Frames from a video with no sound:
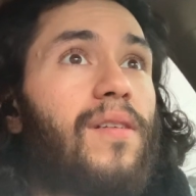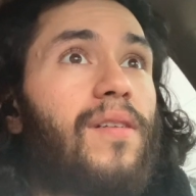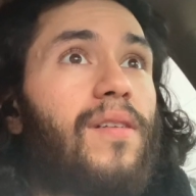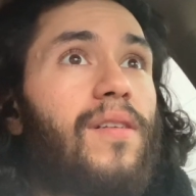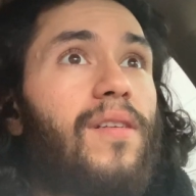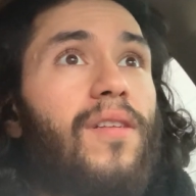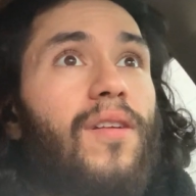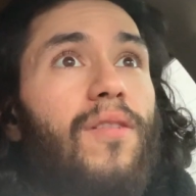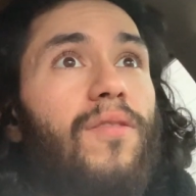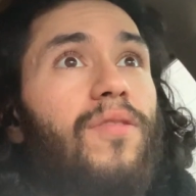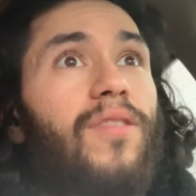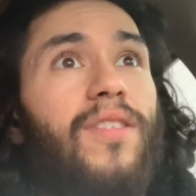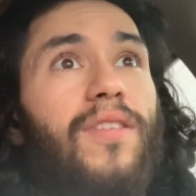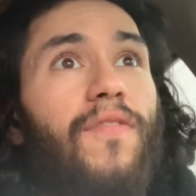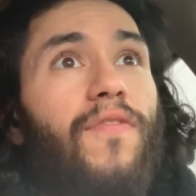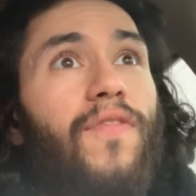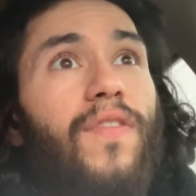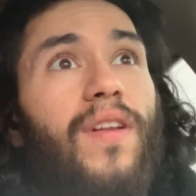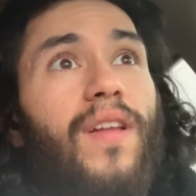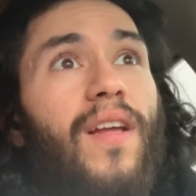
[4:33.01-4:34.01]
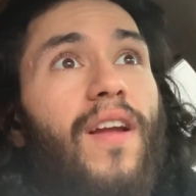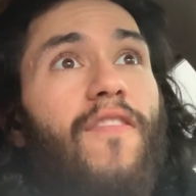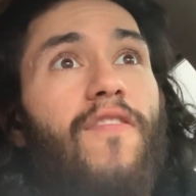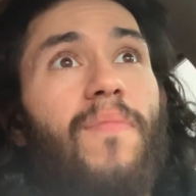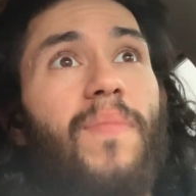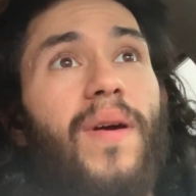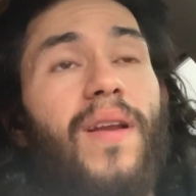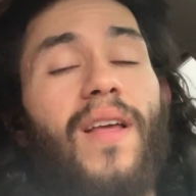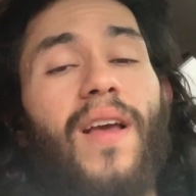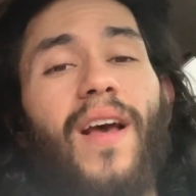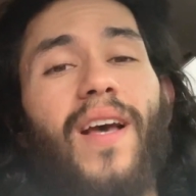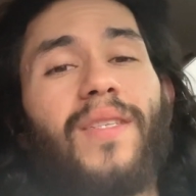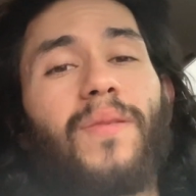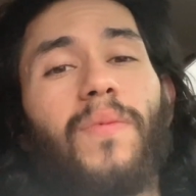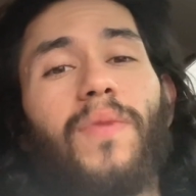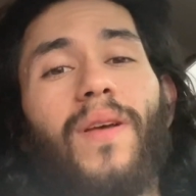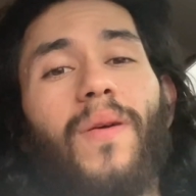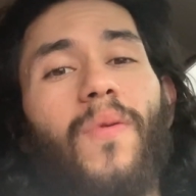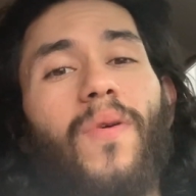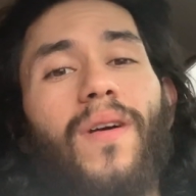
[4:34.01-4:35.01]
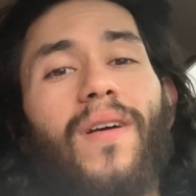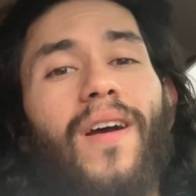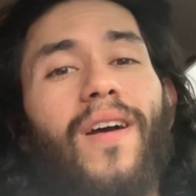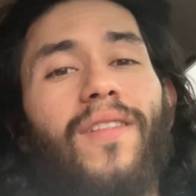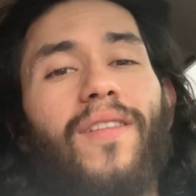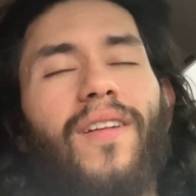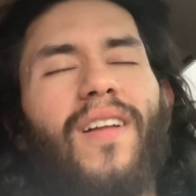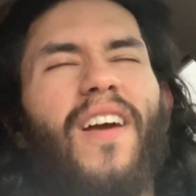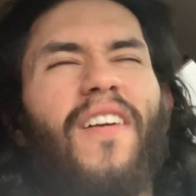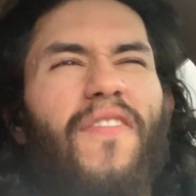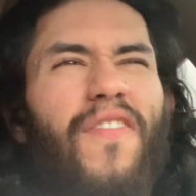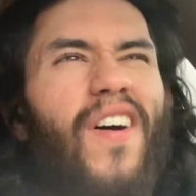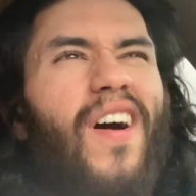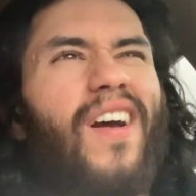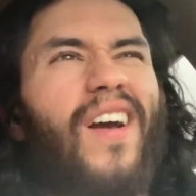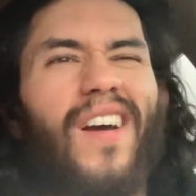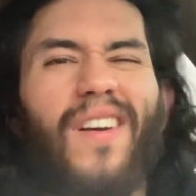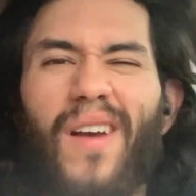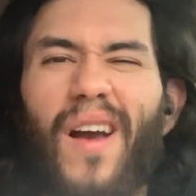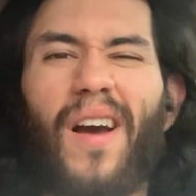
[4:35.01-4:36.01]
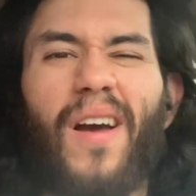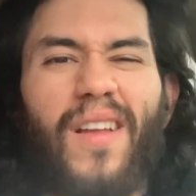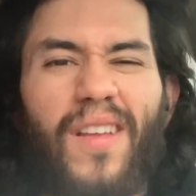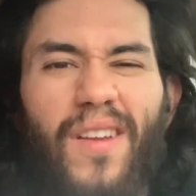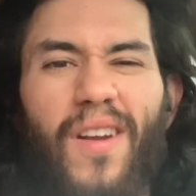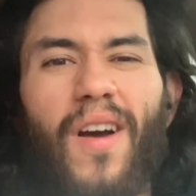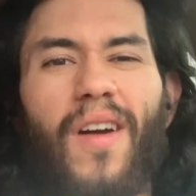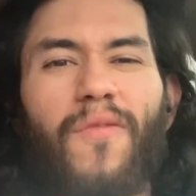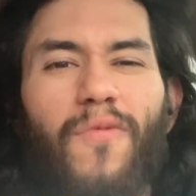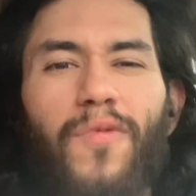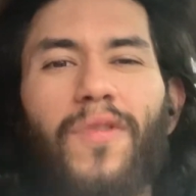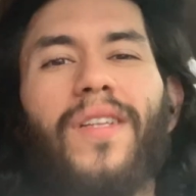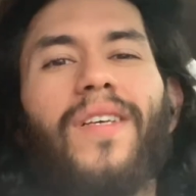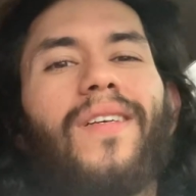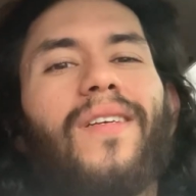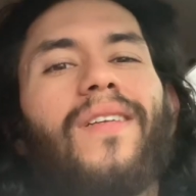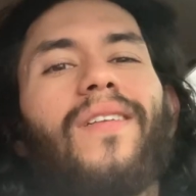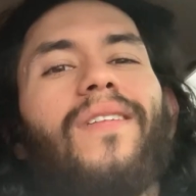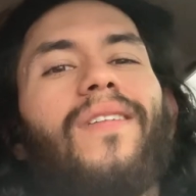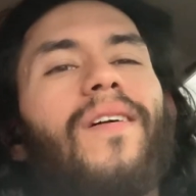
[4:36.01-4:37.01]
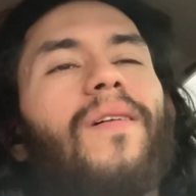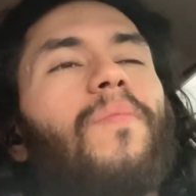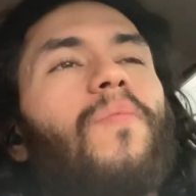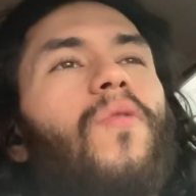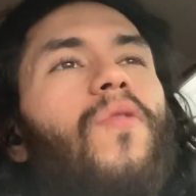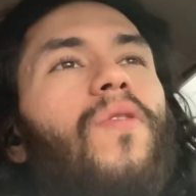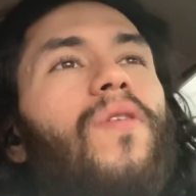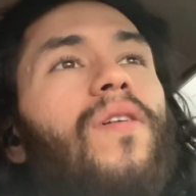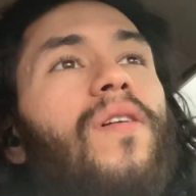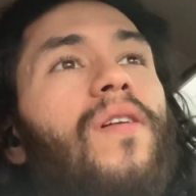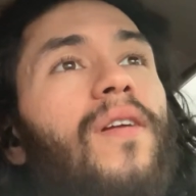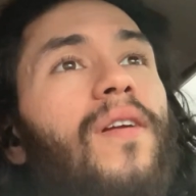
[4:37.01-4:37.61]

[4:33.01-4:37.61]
you know, just the feeling everybody has when they walk out. They're like, fuck, you know, I really could have done more.